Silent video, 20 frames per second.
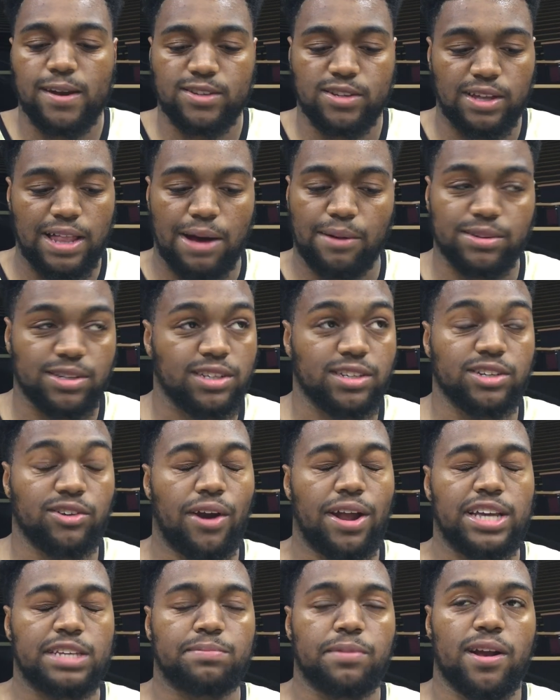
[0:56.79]
So that was just a
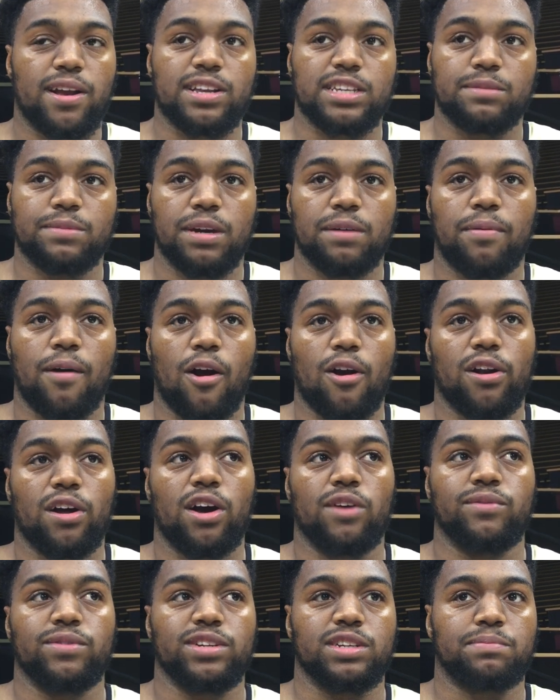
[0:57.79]
great experience to be a part
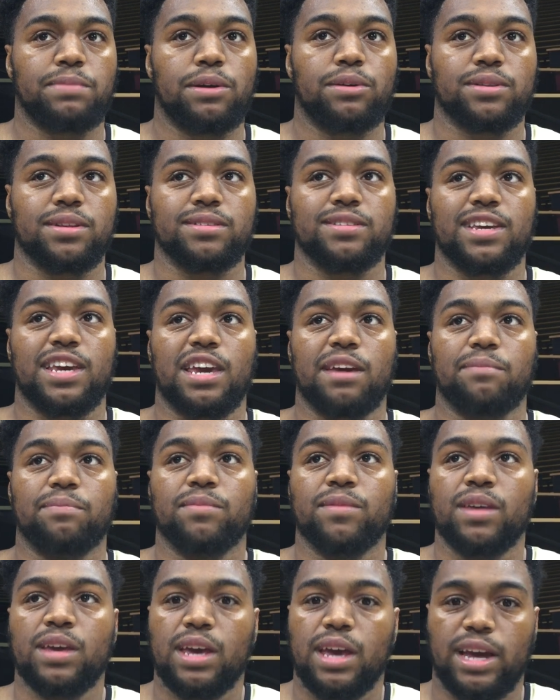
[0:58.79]
of, and just be with the
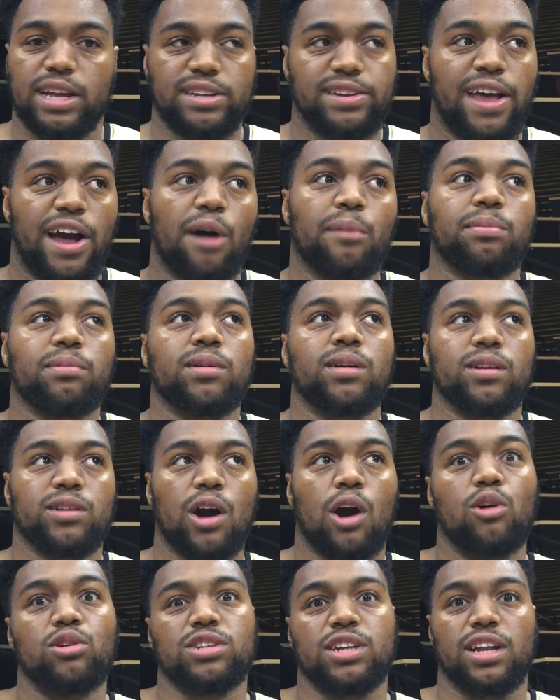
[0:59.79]
team and just help
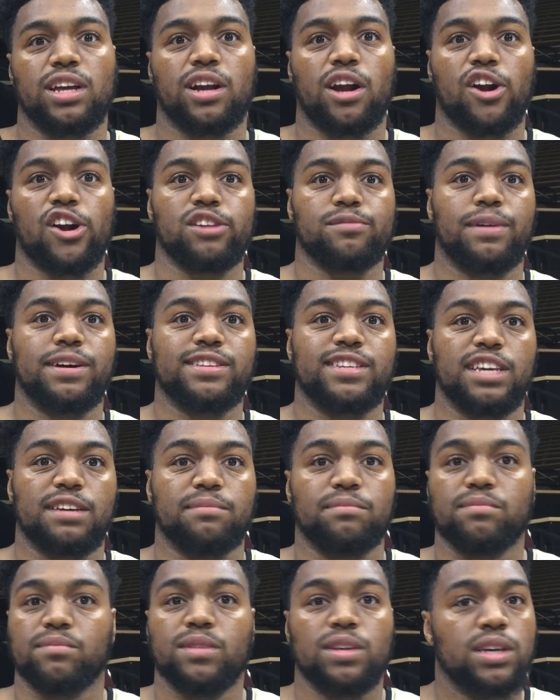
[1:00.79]
coach and encourage my
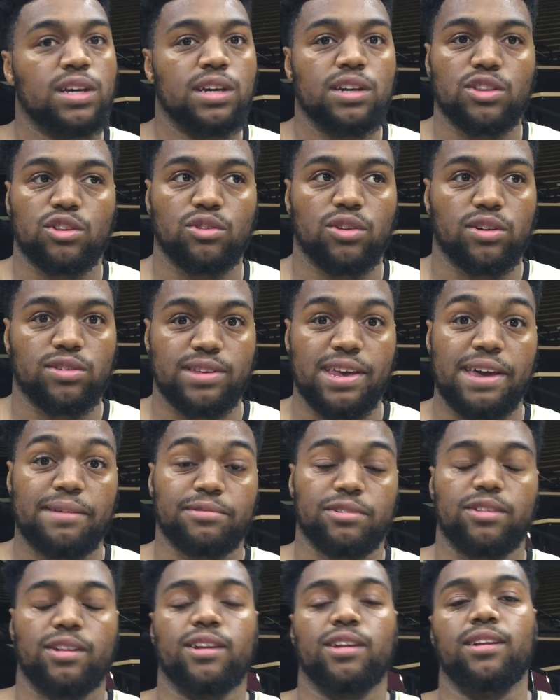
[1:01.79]
team through those
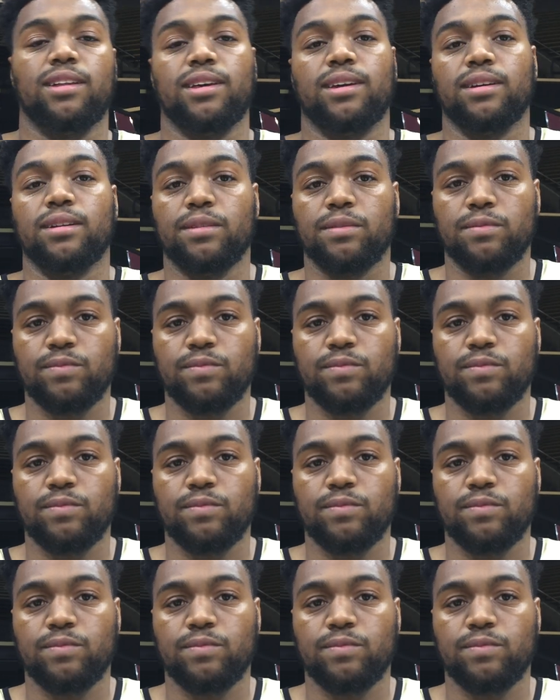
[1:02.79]
games in Italy.